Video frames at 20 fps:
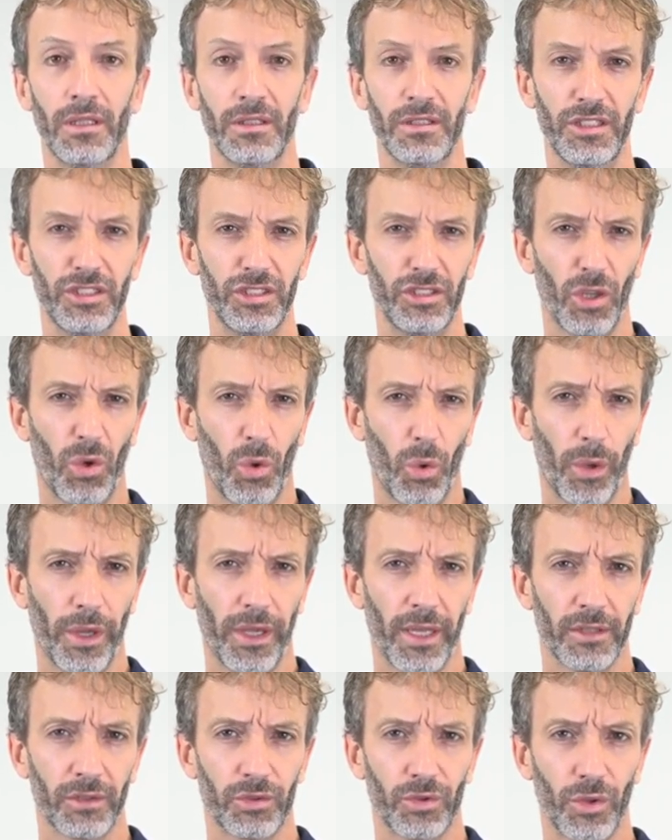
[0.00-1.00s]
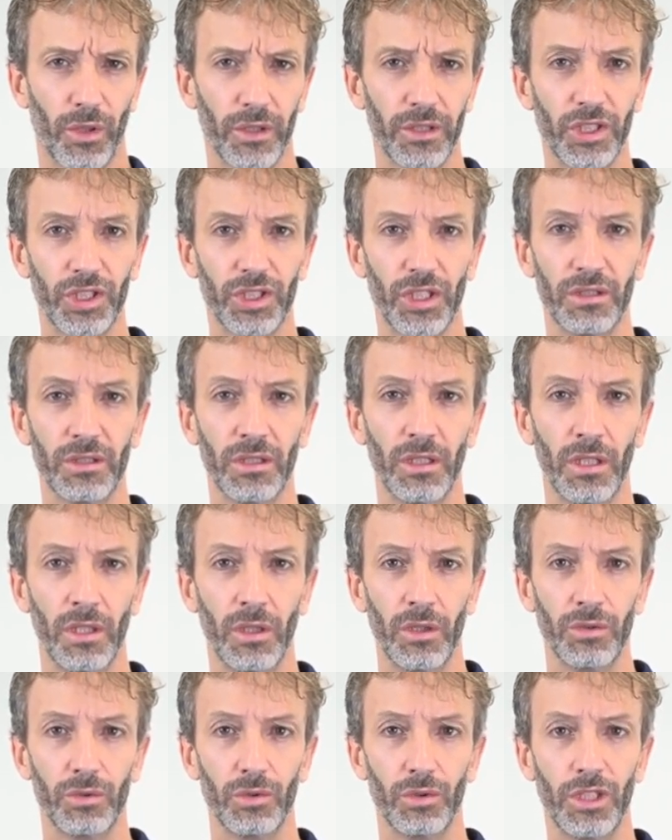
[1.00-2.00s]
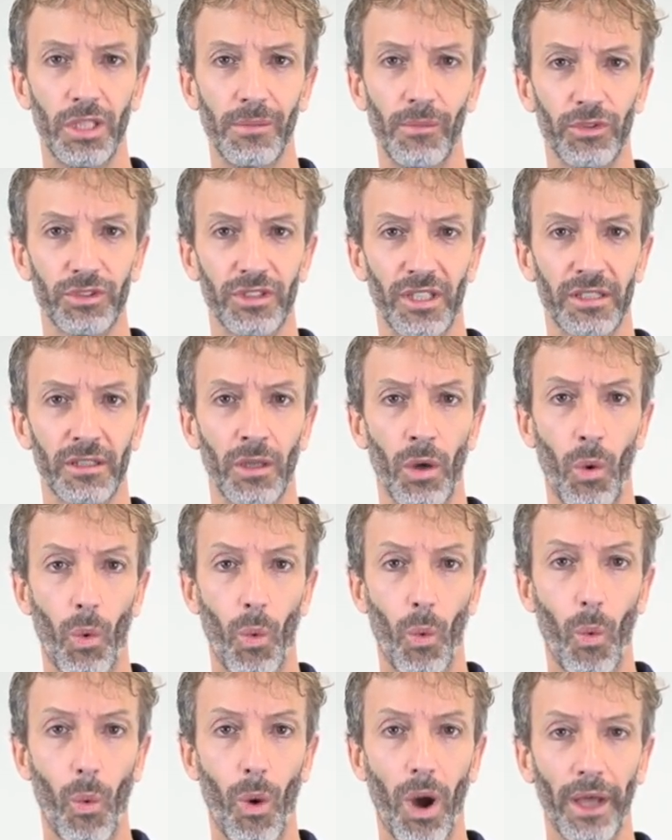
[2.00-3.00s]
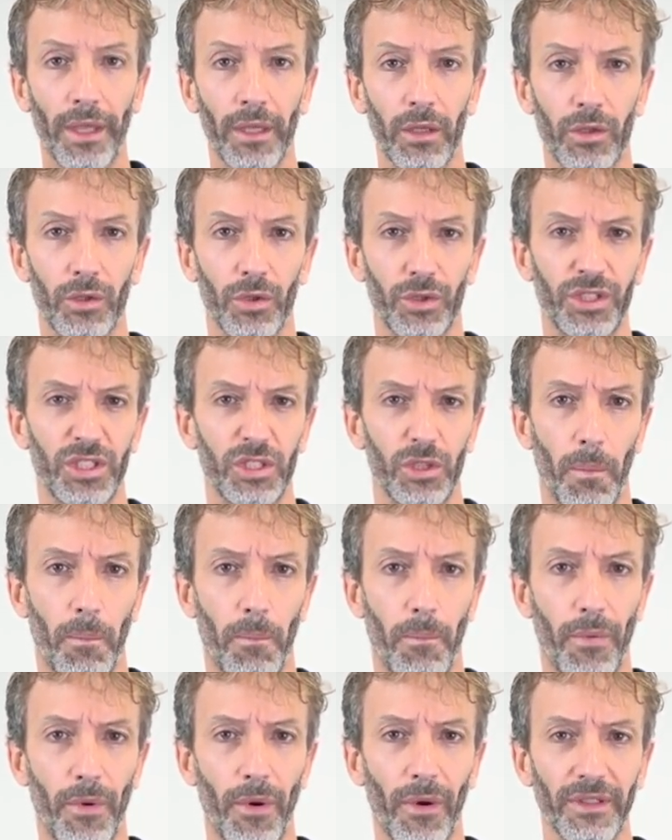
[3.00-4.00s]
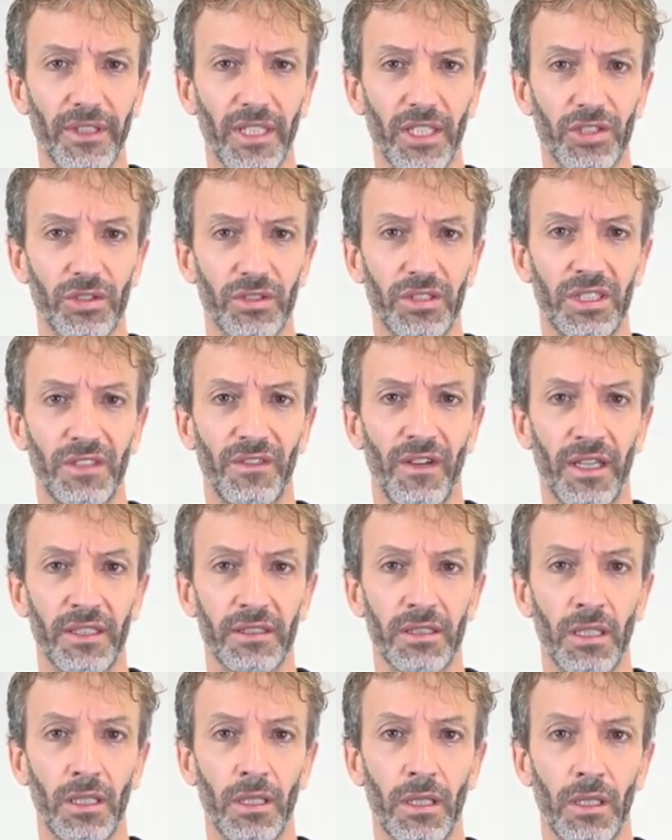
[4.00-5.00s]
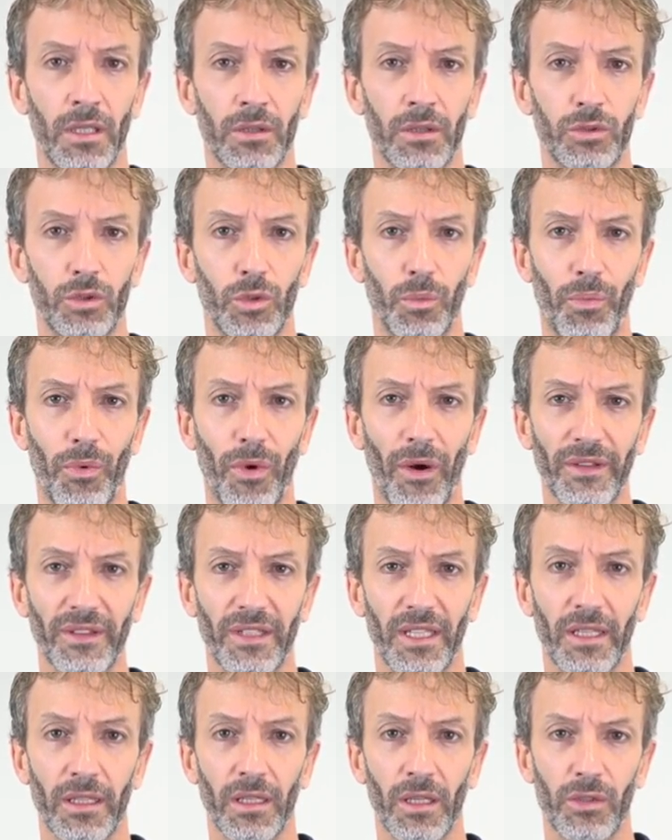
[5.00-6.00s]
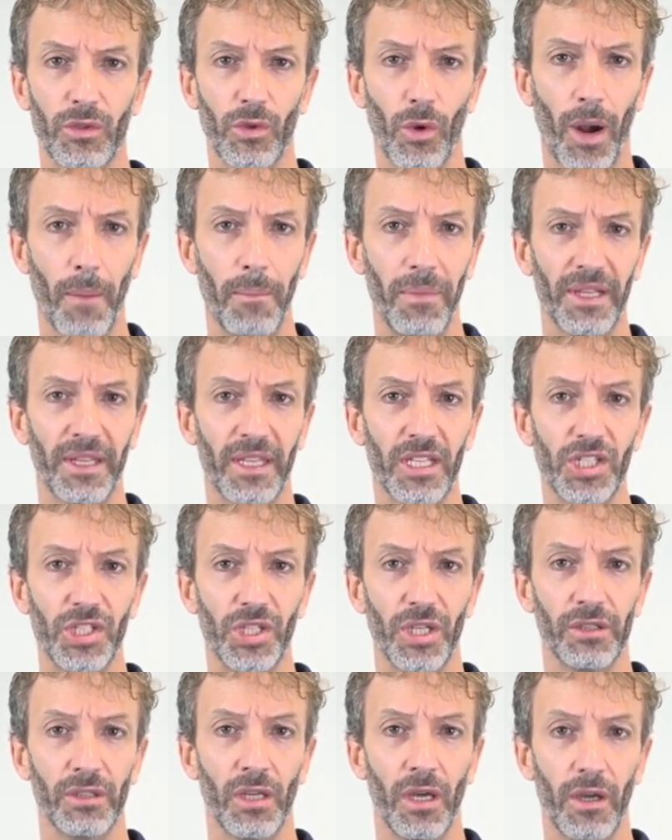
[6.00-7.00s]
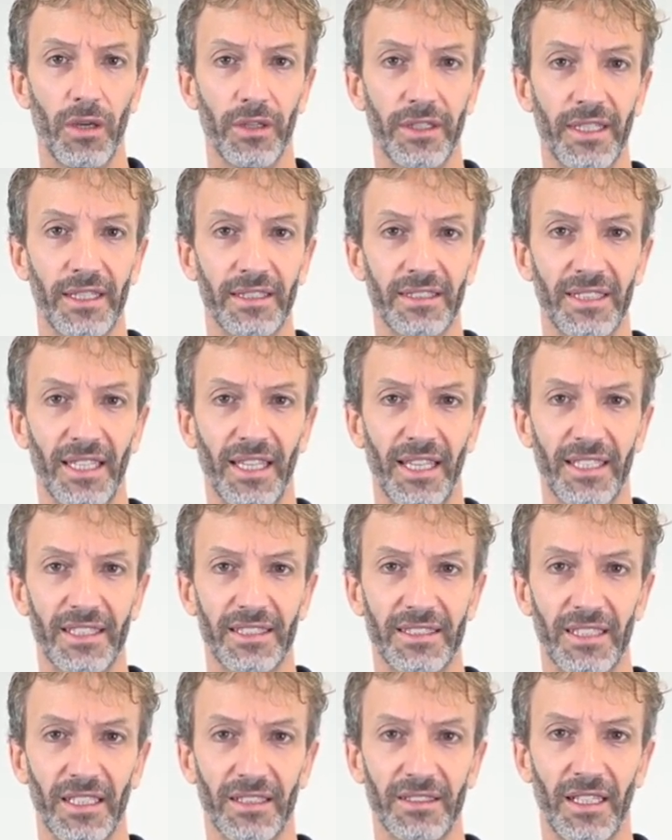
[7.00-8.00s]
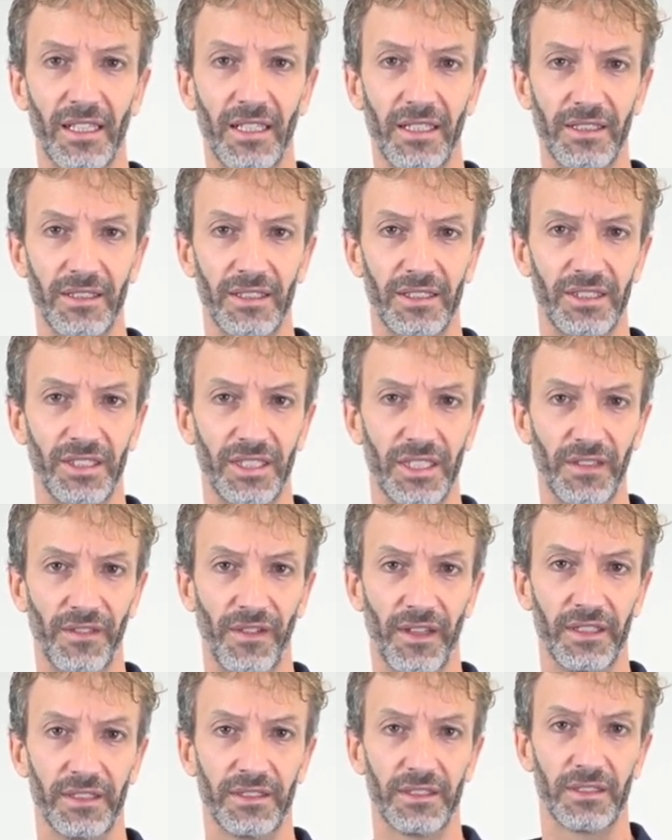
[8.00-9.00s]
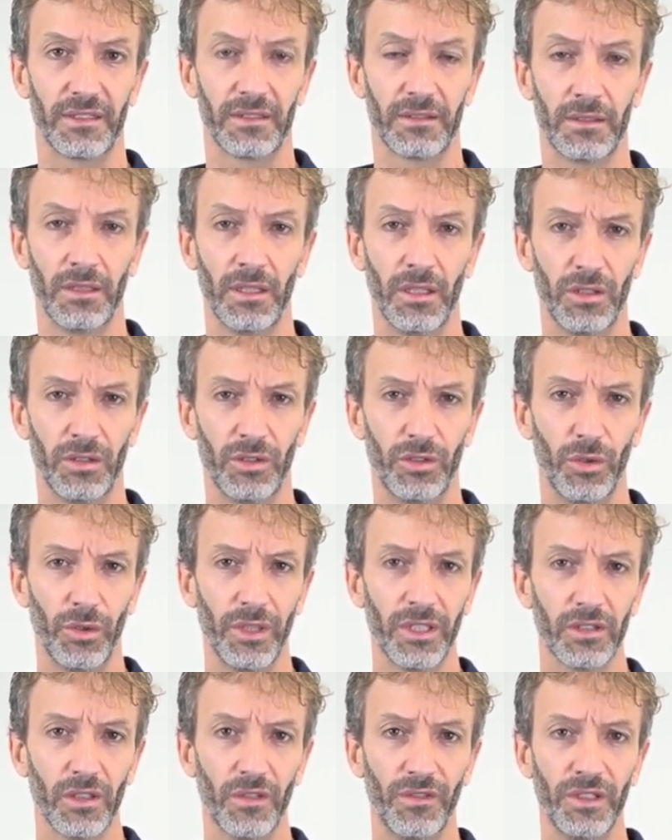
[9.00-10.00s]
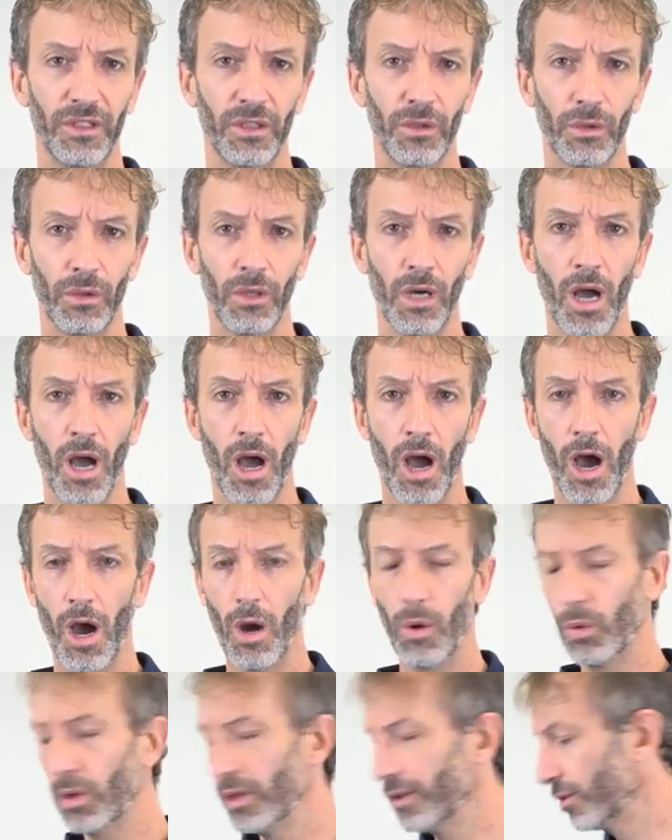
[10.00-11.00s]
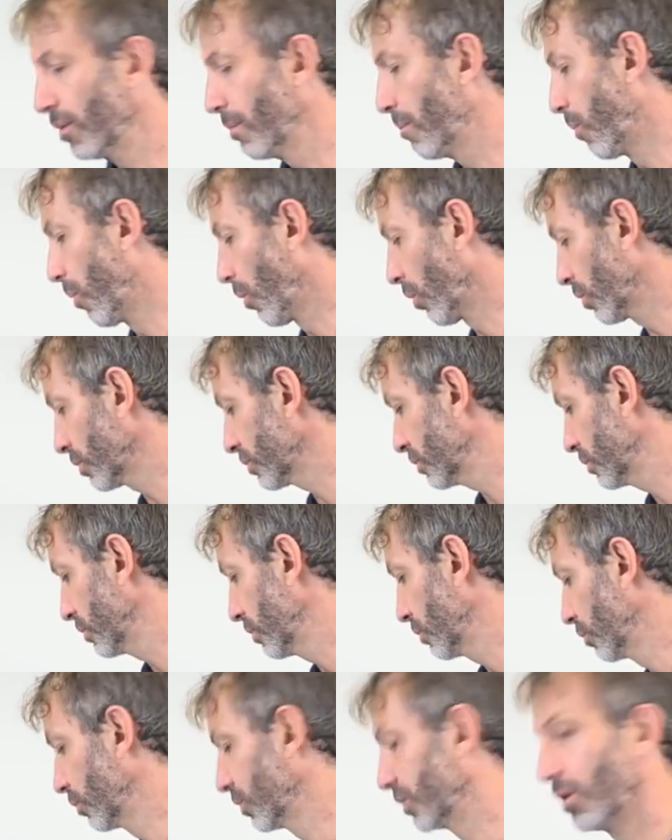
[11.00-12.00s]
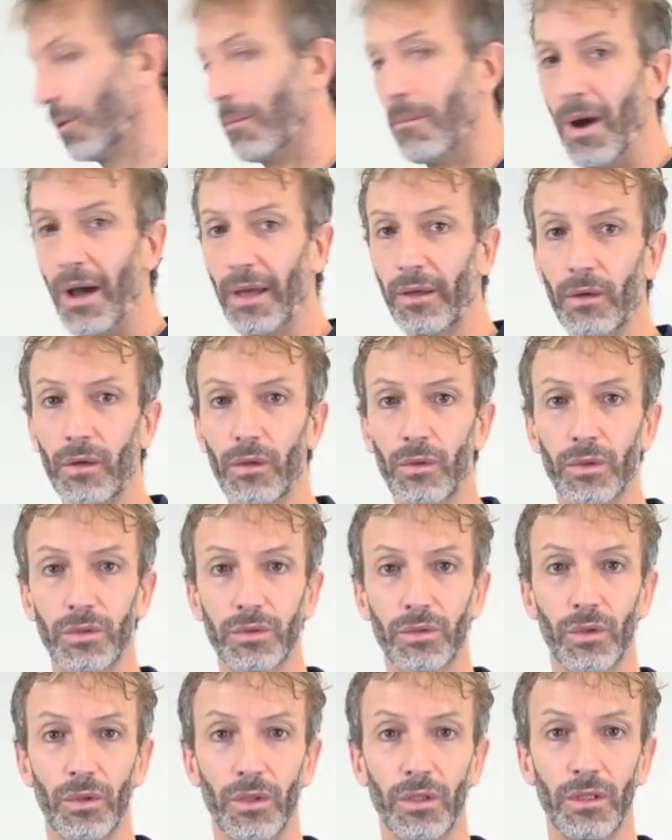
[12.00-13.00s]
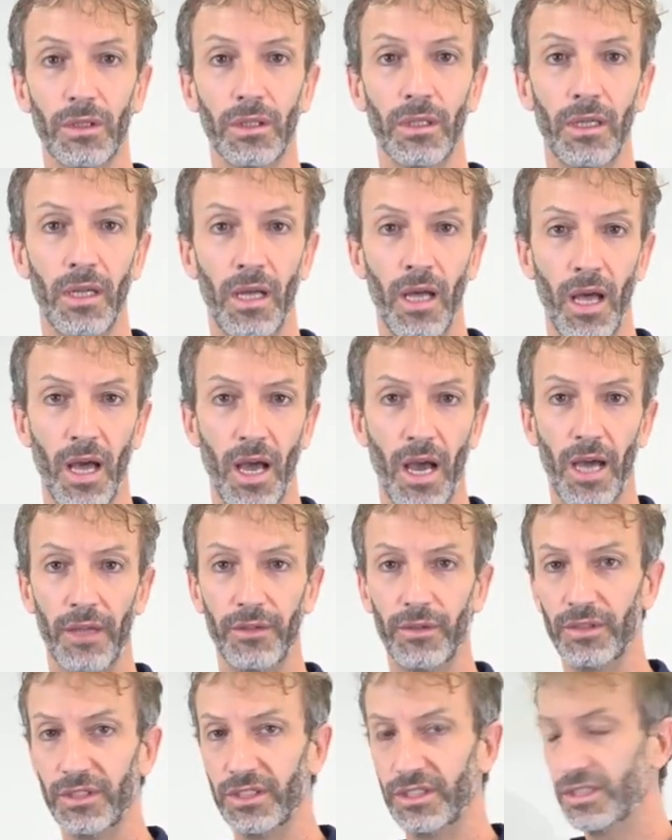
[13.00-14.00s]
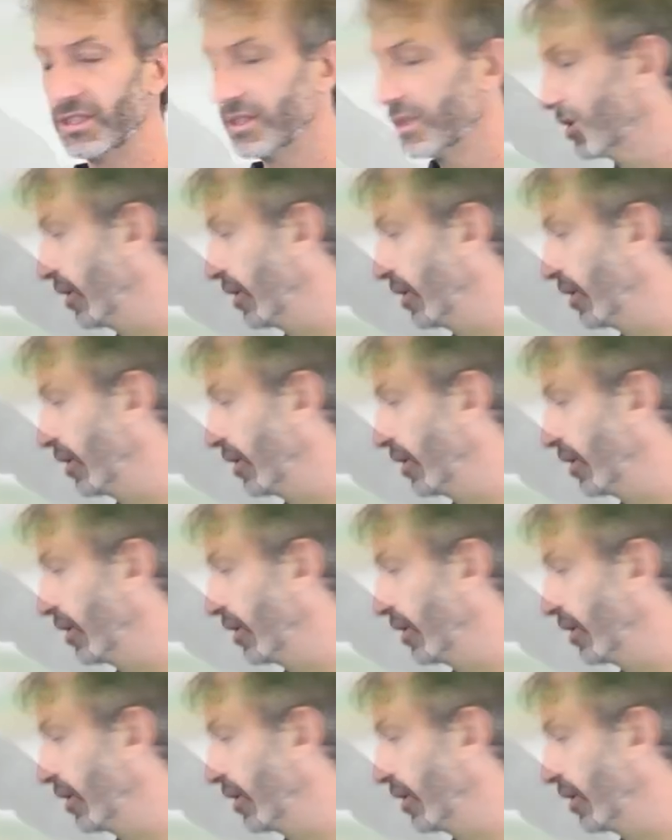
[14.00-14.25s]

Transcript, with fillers: This is a quick introduction to demonstrate why you need a protection device to protect your application against external E S D events. During the video, I will use a board with a microcontroller, an E S D